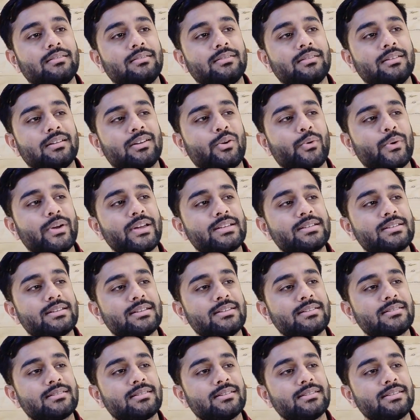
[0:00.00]
the
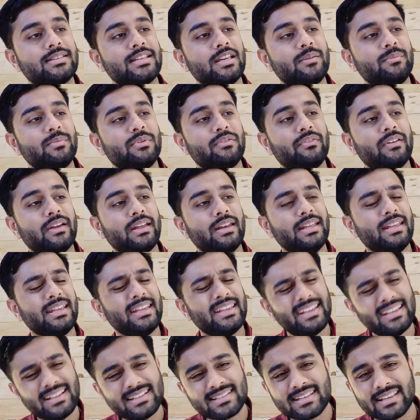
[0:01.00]
questions seemed very
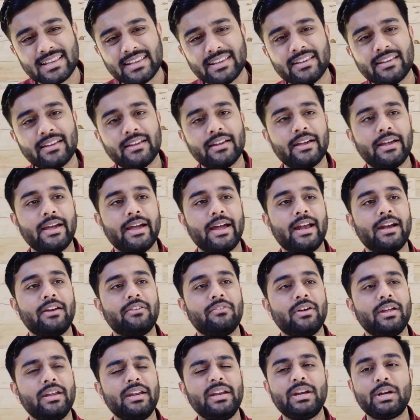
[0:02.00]
easy and
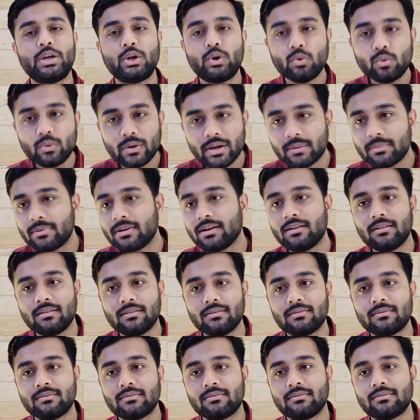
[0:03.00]
very doable
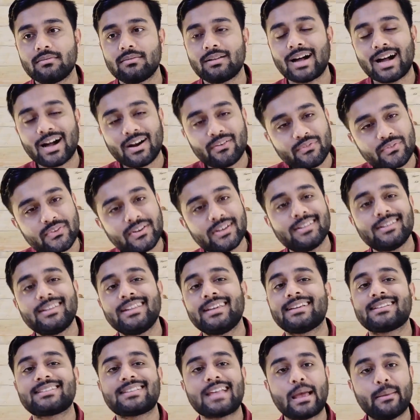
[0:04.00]
after
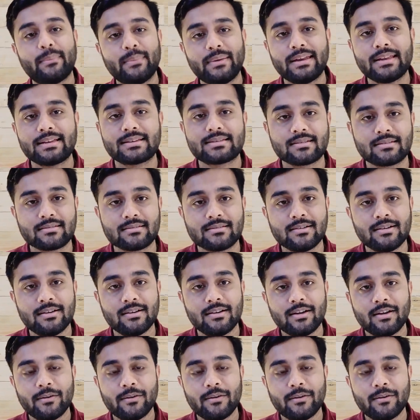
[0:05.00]
the examination,